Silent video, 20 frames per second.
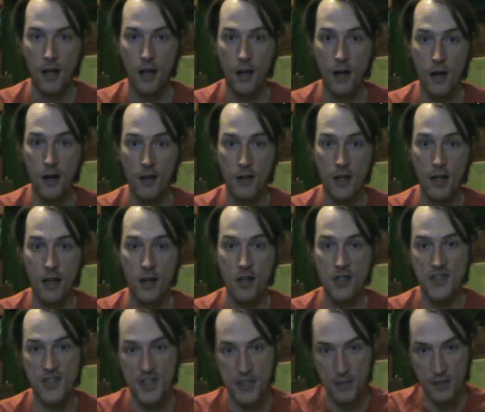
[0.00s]
are
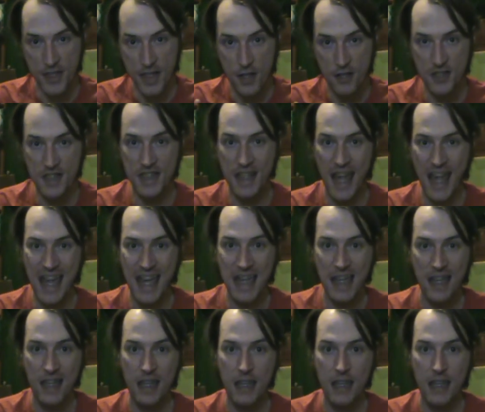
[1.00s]
still here today.